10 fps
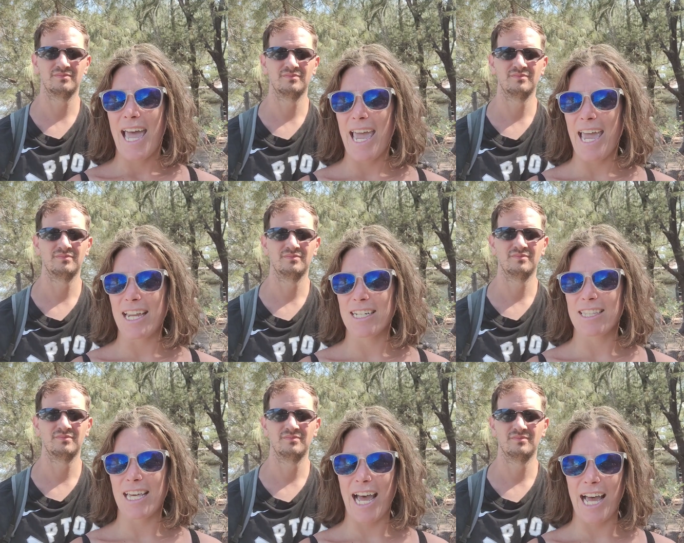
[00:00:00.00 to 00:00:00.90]
Speaker 1: and
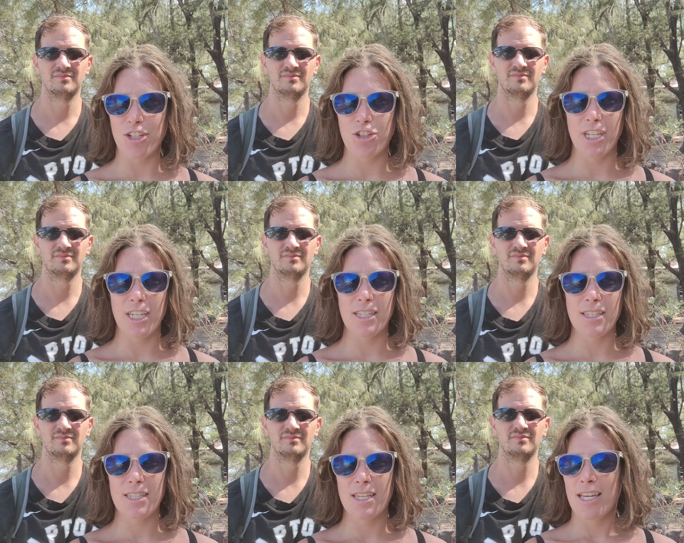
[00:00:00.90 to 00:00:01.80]
the
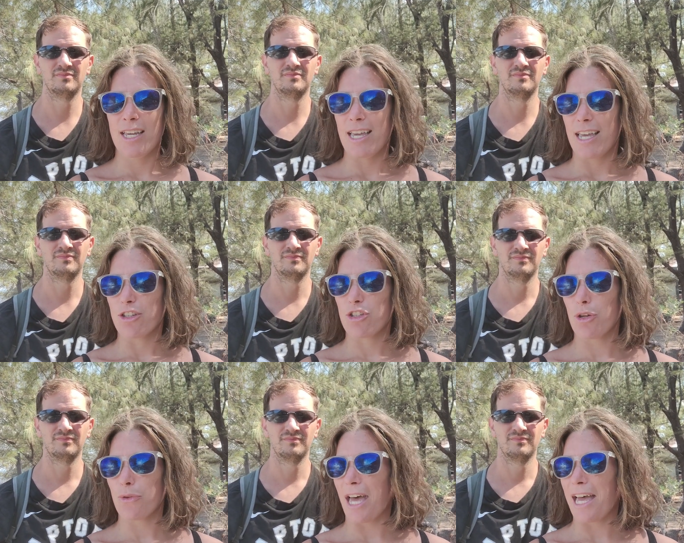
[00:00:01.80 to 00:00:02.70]
hatchlings
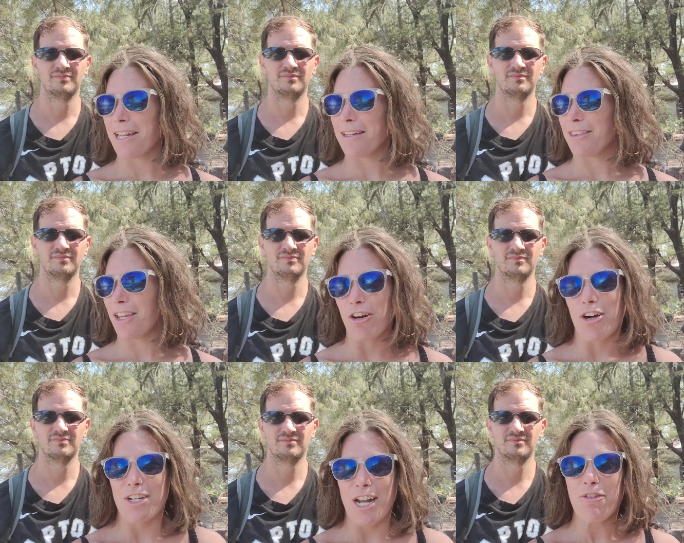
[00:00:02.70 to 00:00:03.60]
so that there
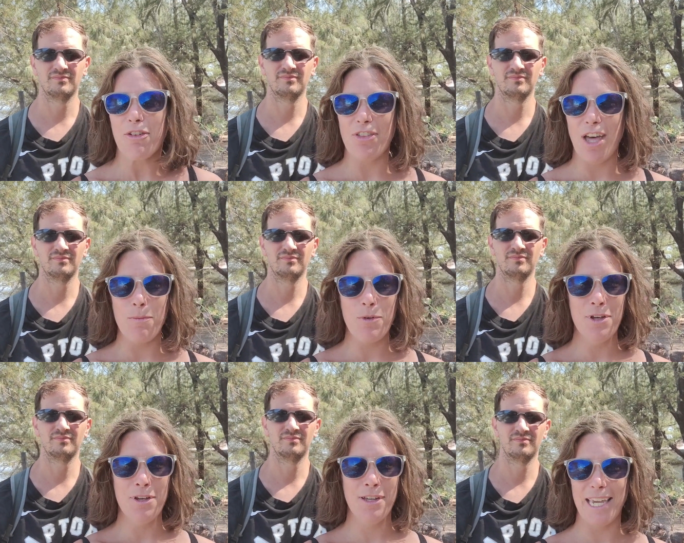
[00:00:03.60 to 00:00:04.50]
are enough of them
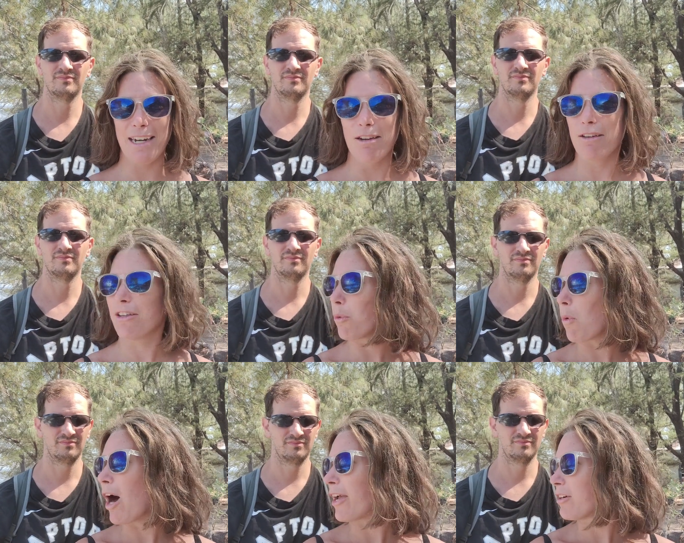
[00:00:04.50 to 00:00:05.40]
in the
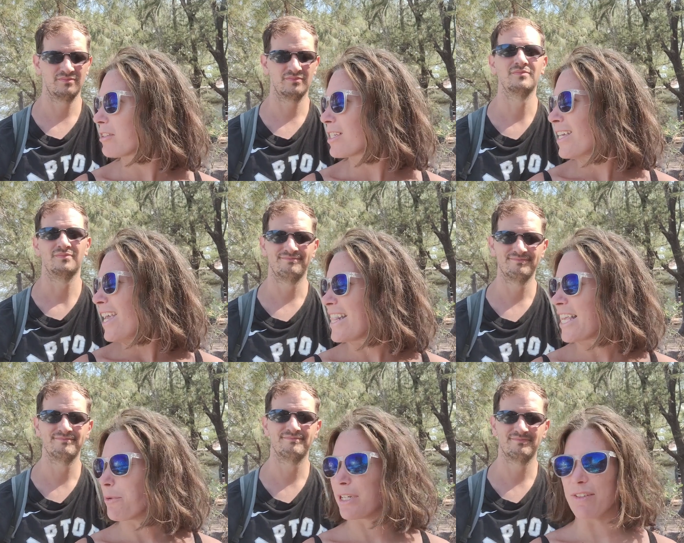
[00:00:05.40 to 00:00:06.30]
wild. And
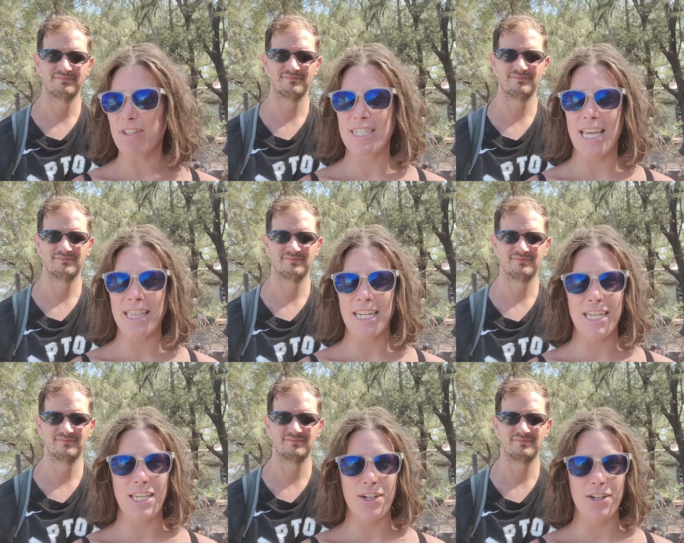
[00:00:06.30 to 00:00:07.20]
they were even saying that
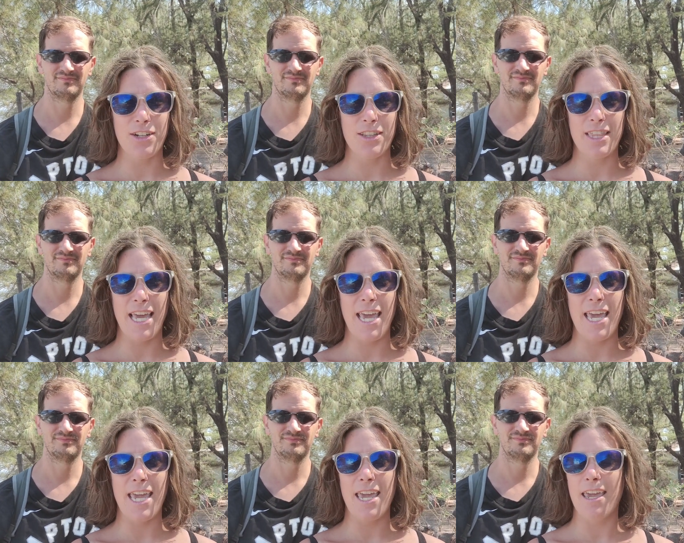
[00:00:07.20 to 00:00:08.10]
here
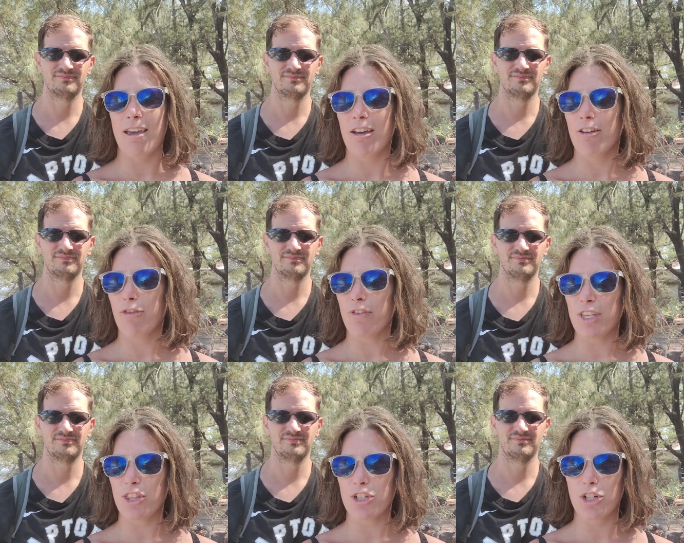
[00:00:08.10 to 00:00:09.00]
they
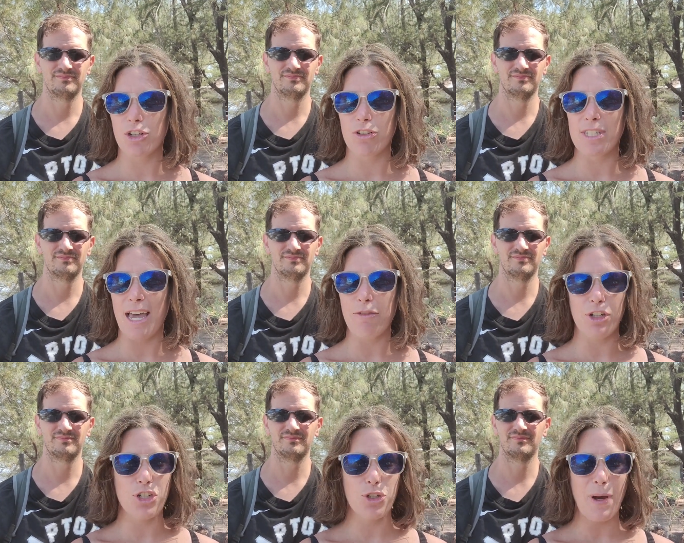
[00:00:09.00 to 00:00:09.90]
feed the turtles
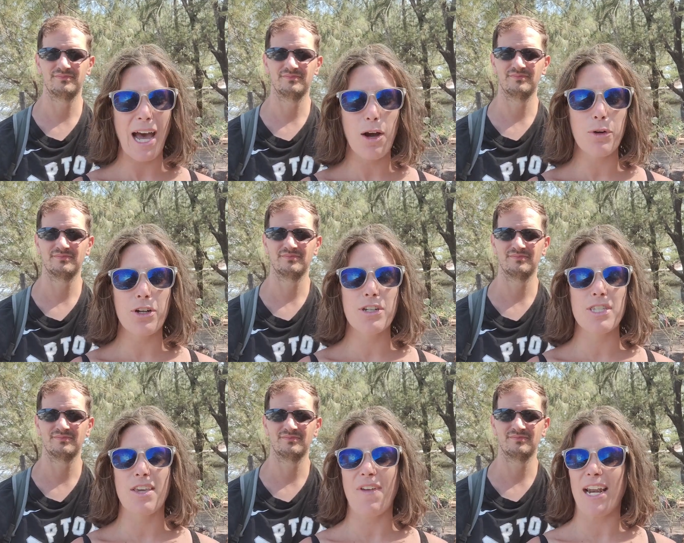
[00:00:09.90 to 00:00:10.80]
every two
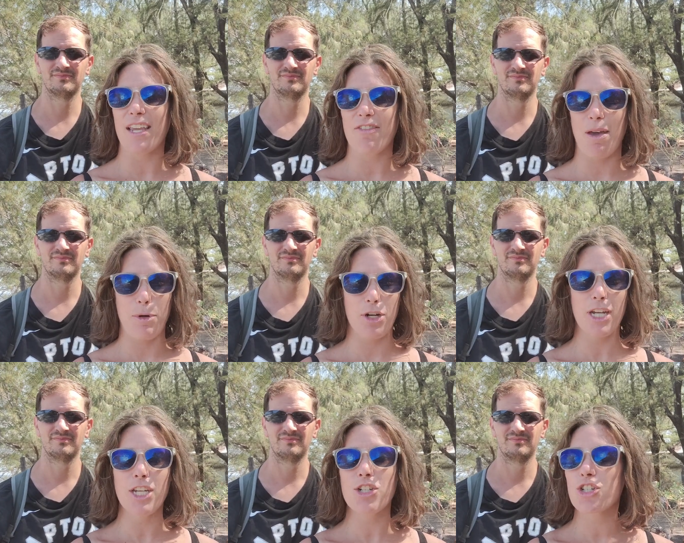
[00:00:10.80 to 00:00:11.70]
hours if any of them are
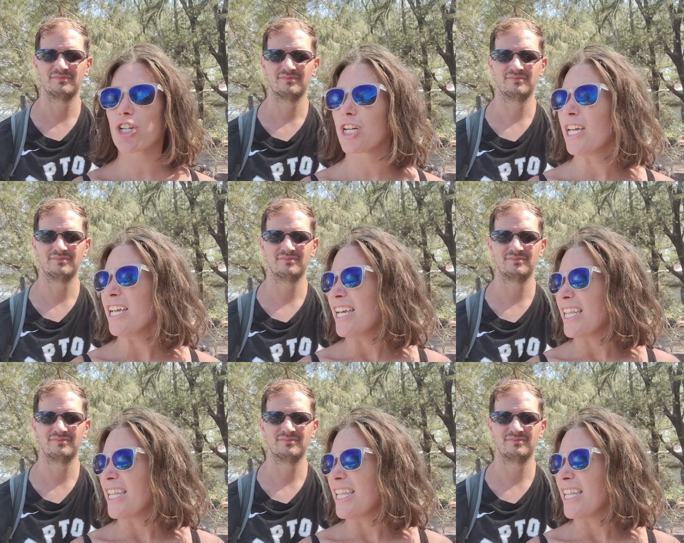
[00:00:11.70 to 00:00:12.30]
injured